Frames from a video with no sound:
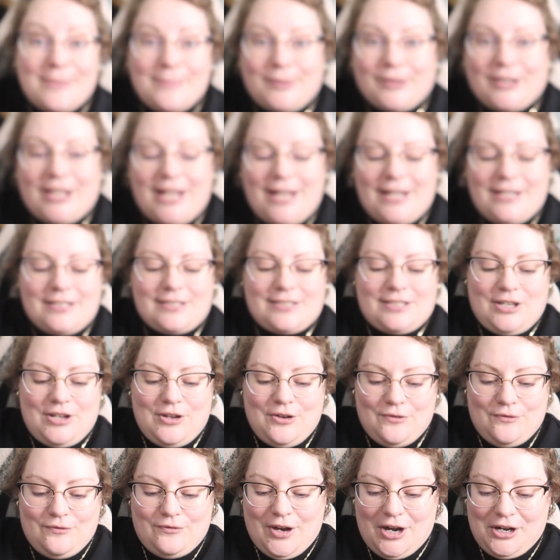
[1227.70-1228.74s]
blunt,
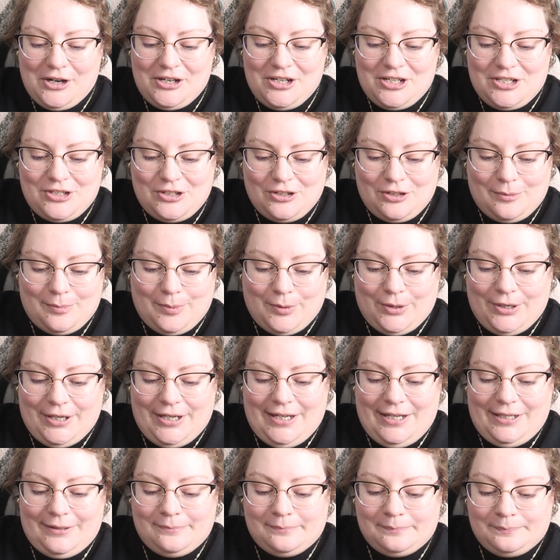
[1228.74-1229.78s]
very to the
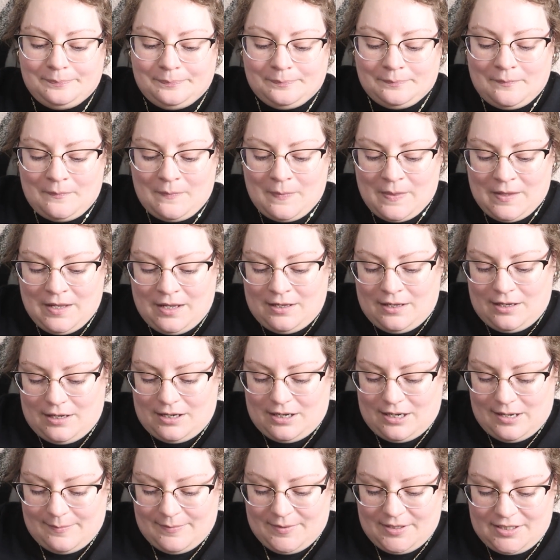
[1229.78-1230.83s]
point.
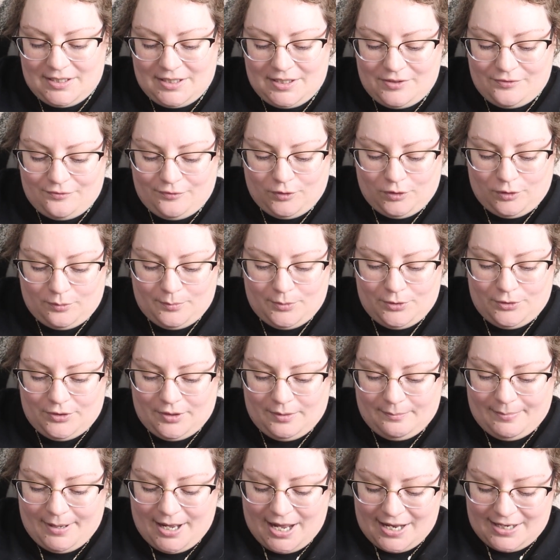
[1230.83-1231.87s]
This is full moon
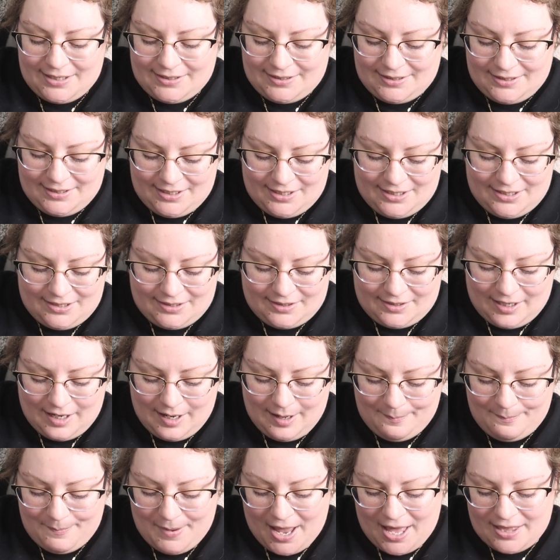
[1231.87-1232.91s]
in Pisces,
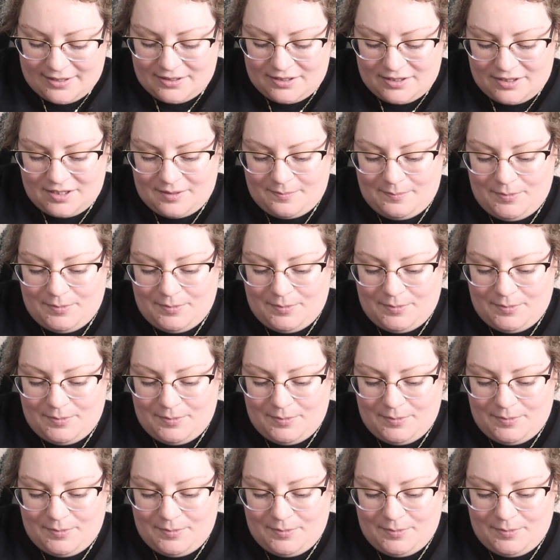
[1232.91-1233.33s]
balanced